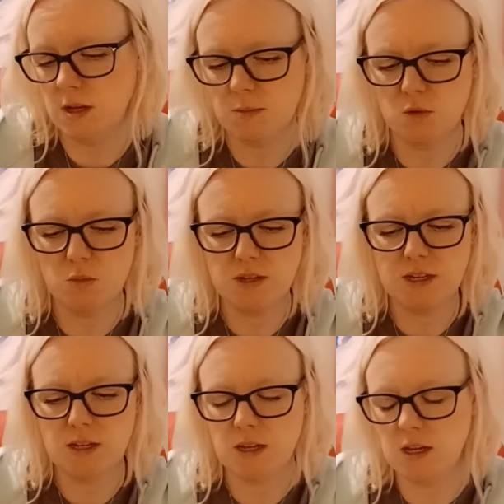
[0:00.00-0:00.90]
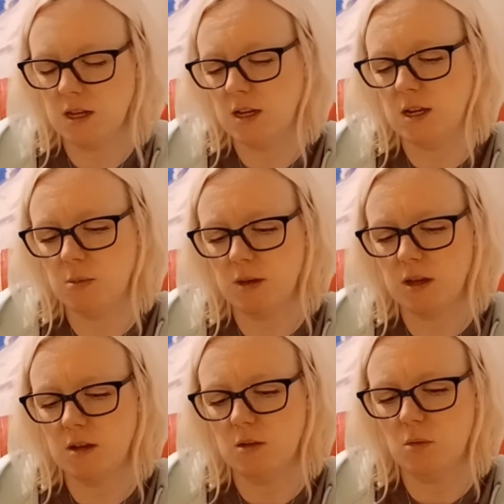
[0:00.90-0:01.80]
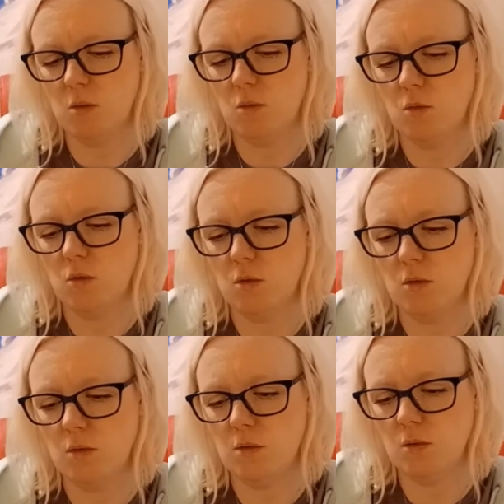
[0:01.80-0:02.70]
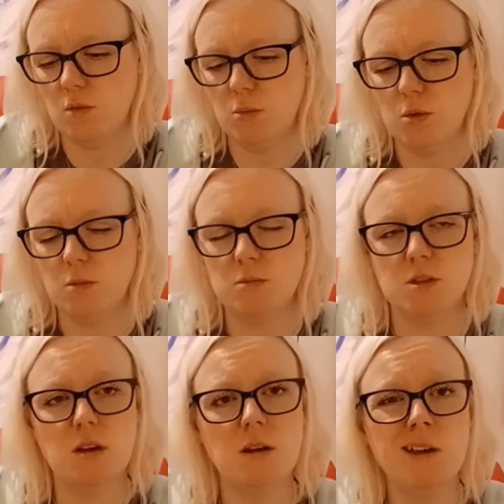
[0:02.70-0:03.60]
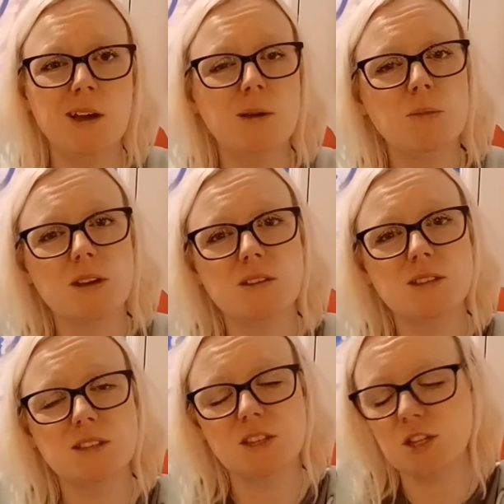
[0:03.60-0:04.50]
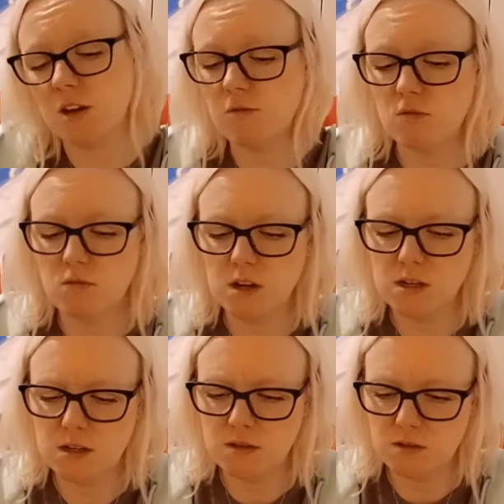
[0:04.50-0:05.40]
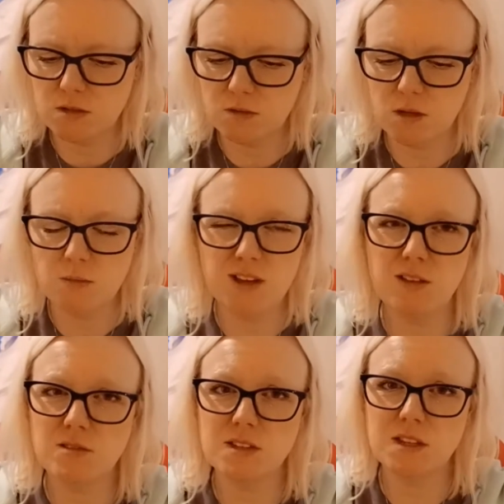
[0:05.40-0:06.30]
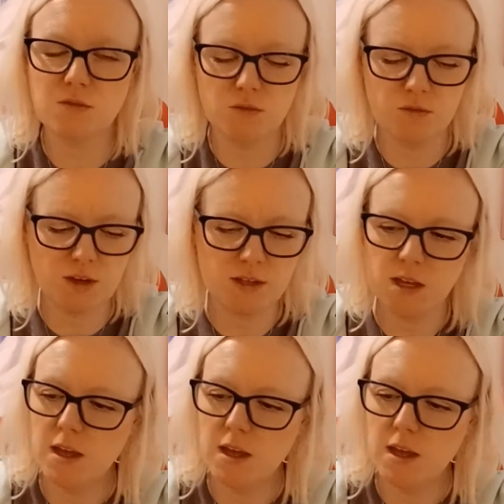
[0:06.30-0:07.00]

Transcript: I'm not particularly picking up on what all the problems are, because it's a general reading, so it can mean lots of different things.